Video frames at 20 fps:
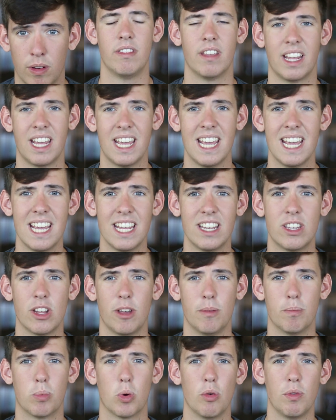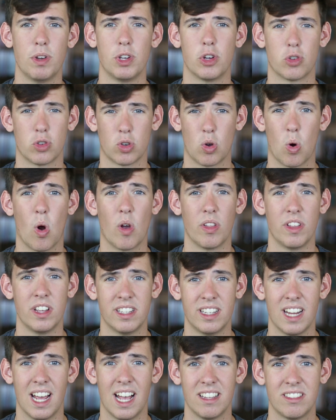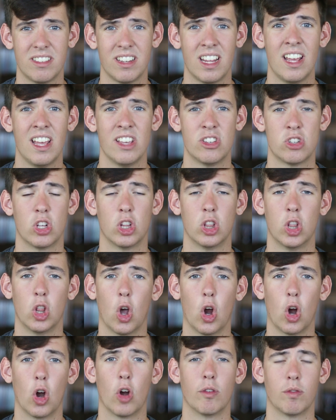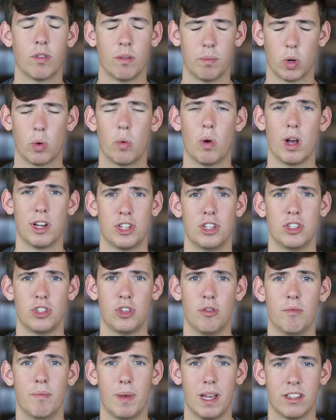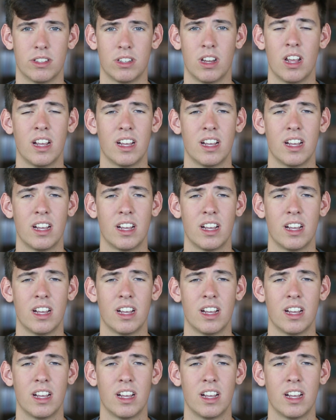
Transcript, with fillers: The key to improving your score on these tests is to learn from the questions you miss,